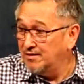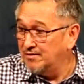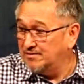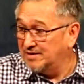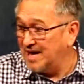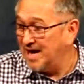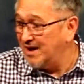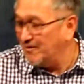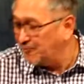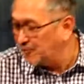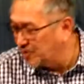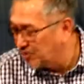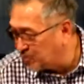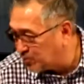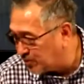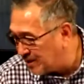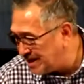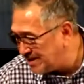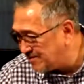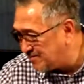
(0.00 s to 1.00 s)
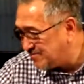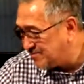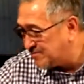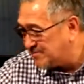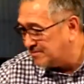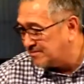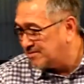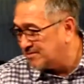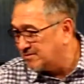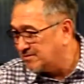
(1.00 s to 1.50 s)
they have great
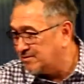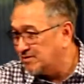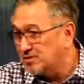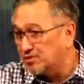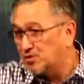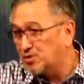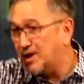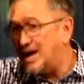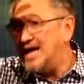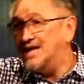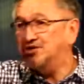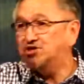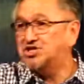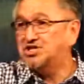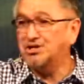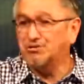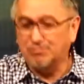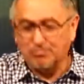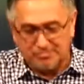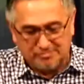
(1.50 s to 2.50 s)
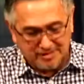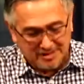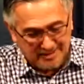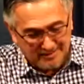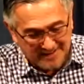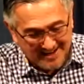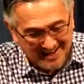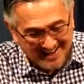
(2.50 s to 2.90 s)
grandchildren,